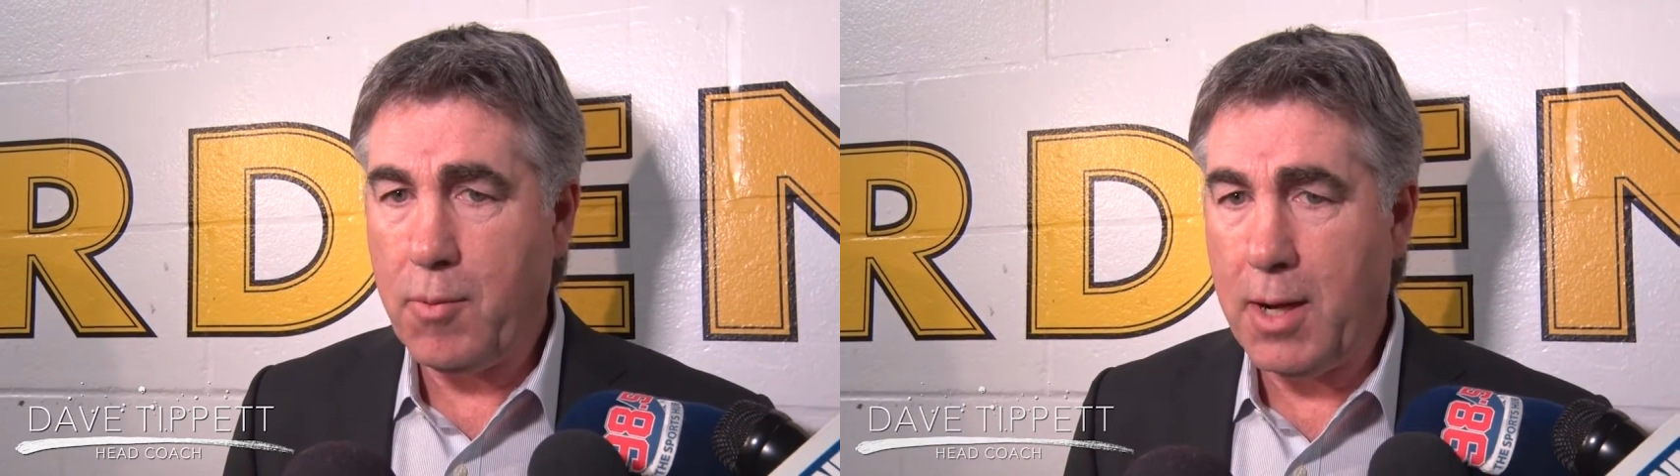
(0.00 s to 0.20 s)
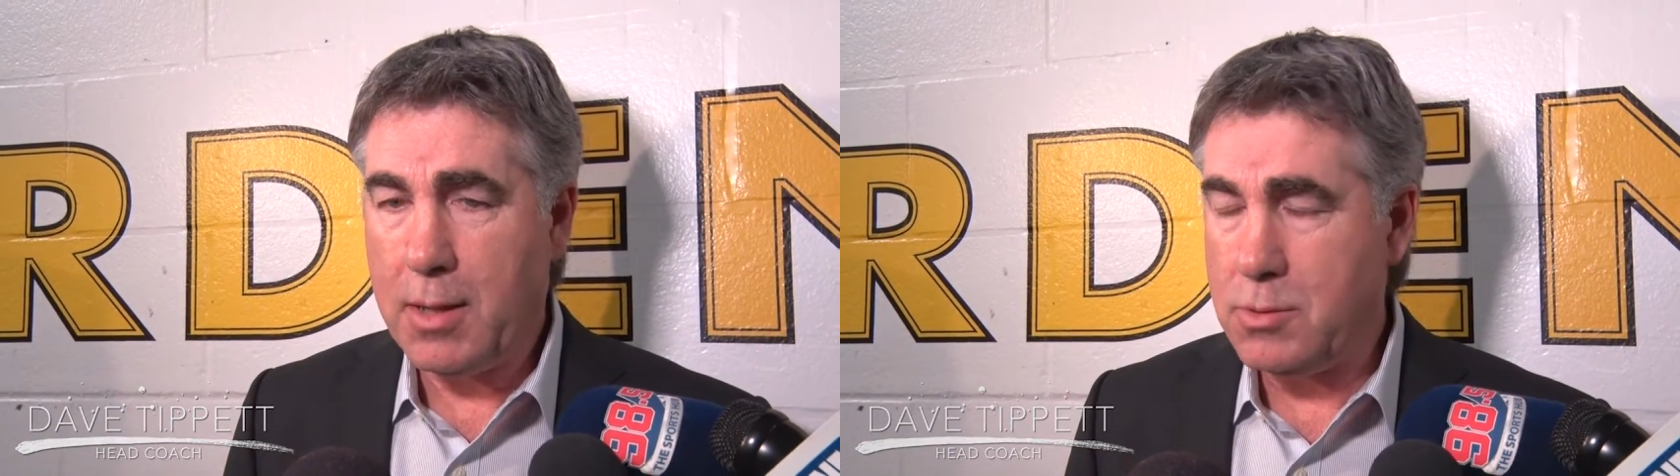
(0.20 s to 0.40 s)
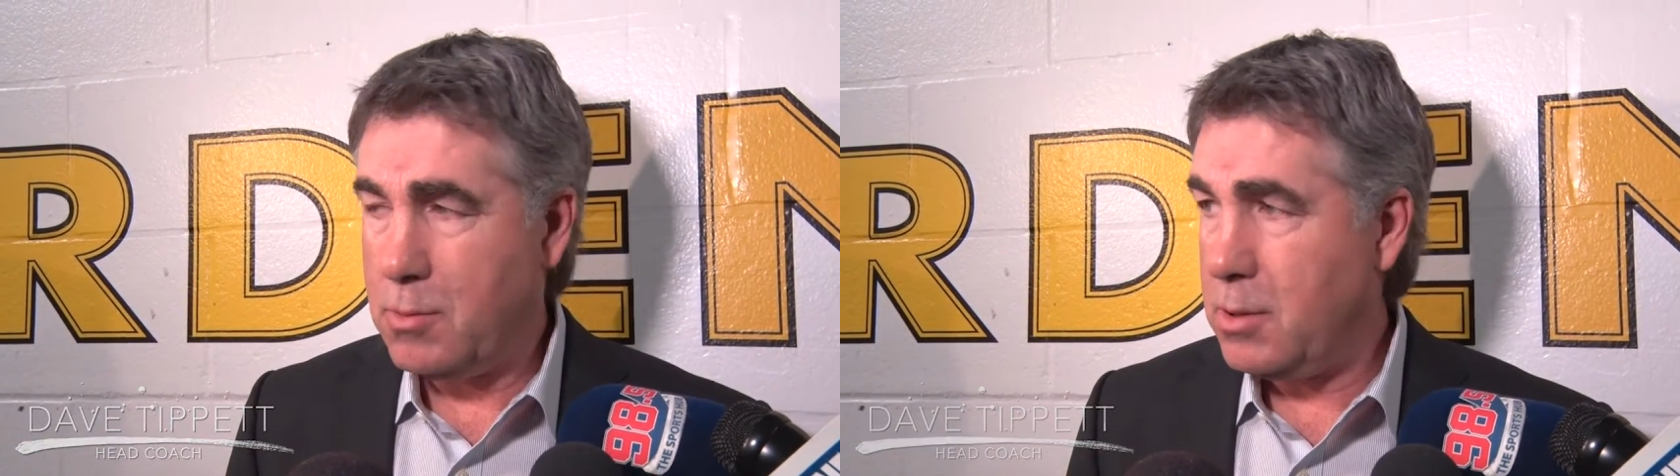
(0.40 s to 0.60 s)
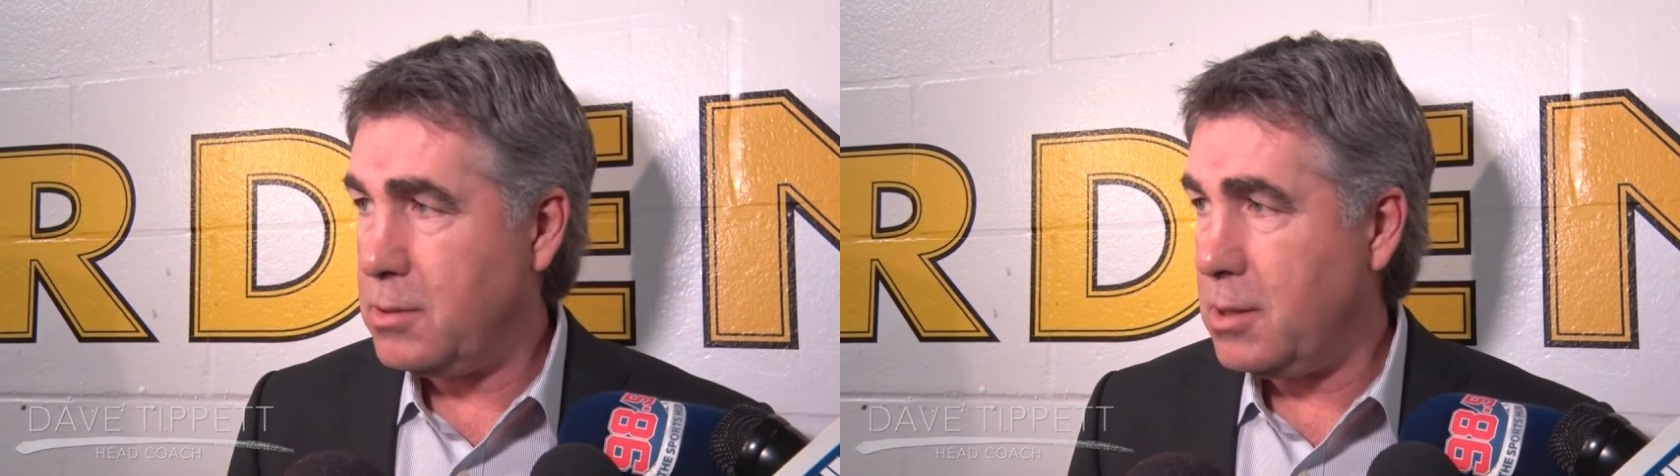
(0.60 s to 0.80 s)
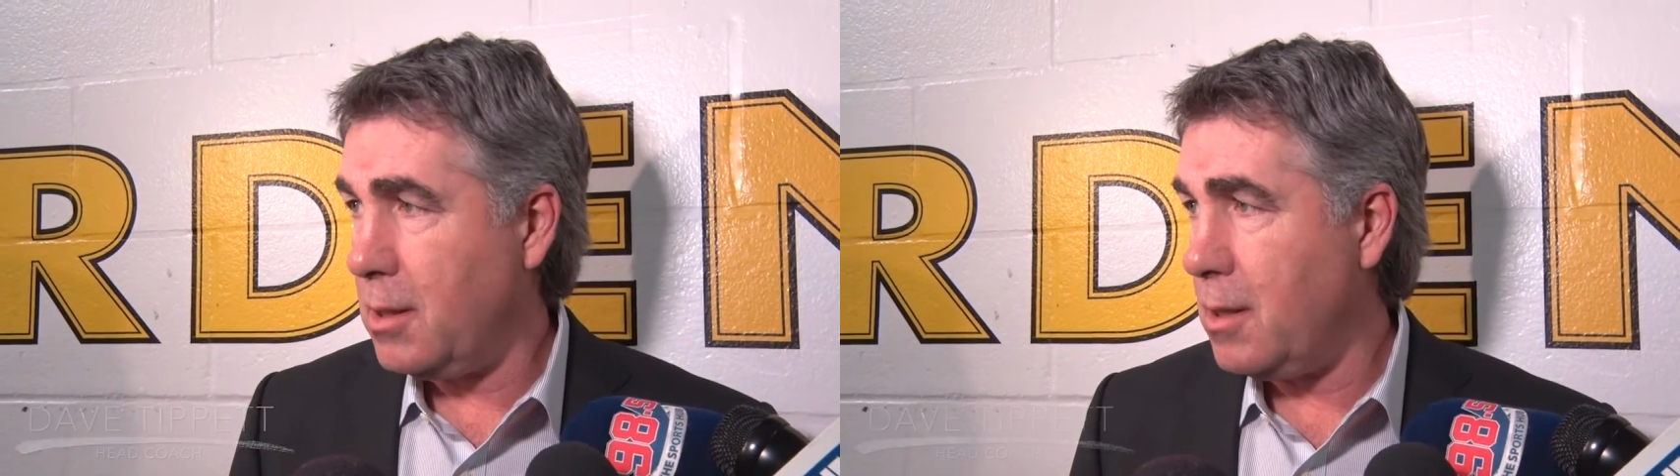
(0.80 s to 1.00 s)
practice with
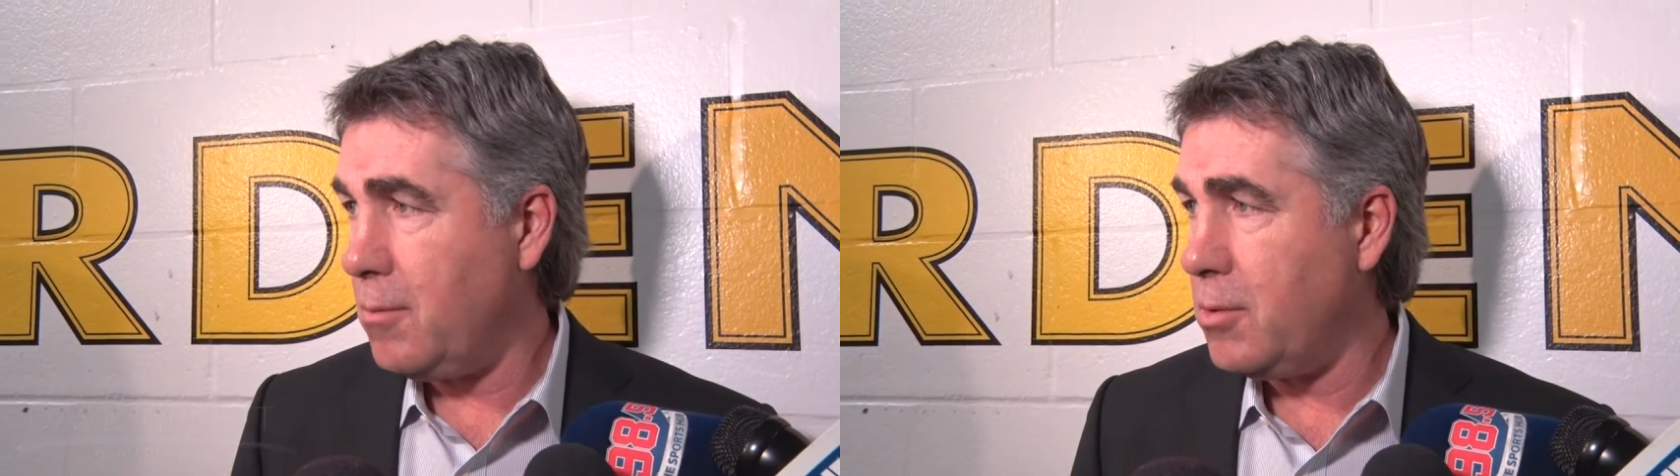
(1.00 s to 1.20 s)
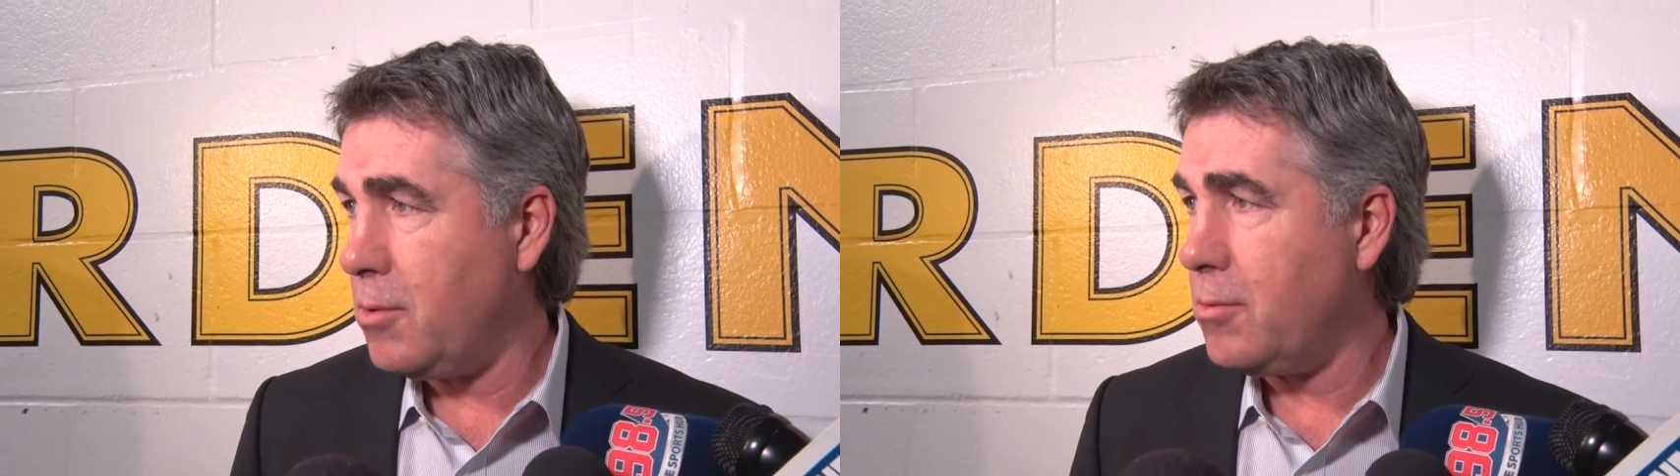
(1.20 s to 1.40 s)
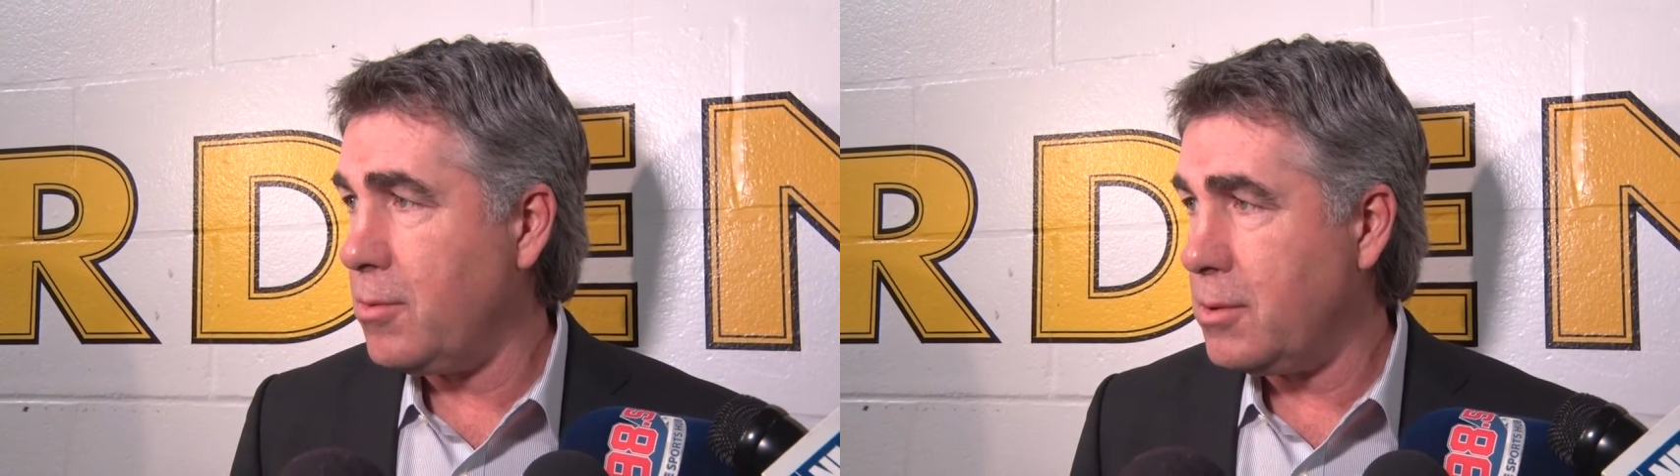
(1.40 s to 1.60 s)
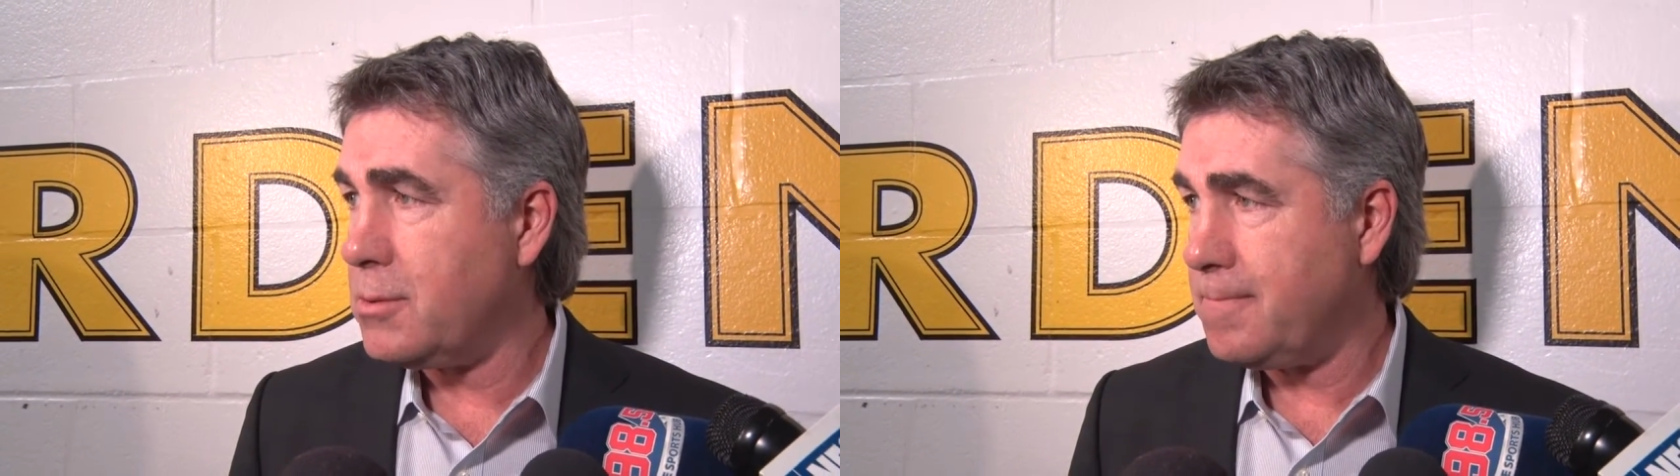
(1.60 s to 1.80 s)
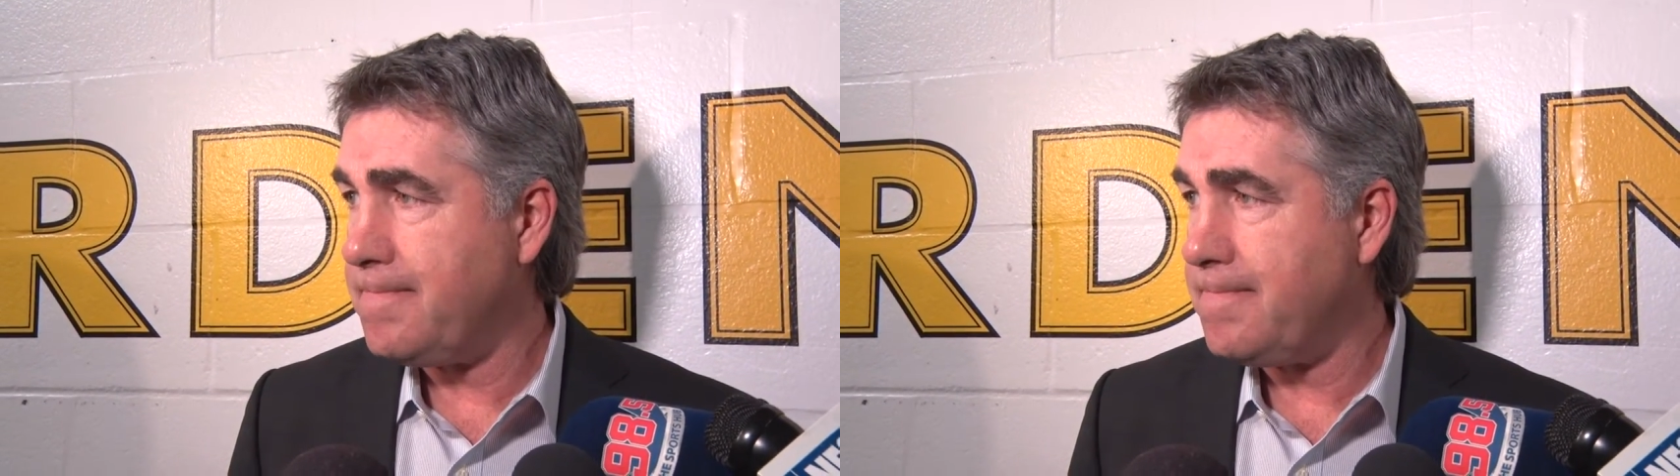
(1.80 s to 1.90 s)
us, he can come on the road with us.